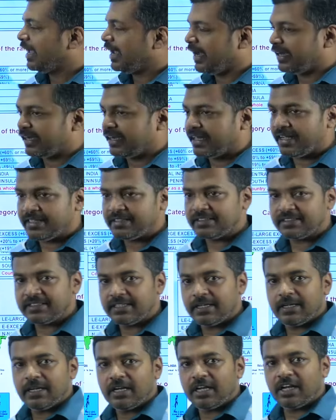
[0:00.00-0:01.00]
and hence
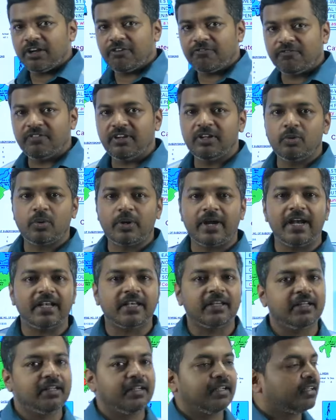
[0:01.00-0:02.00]
if we look
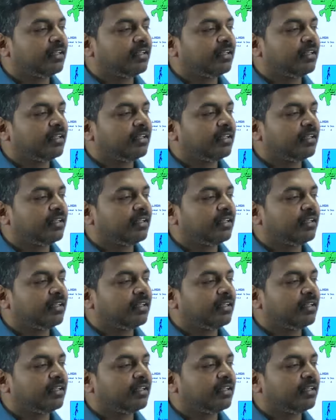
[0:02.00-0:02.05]
at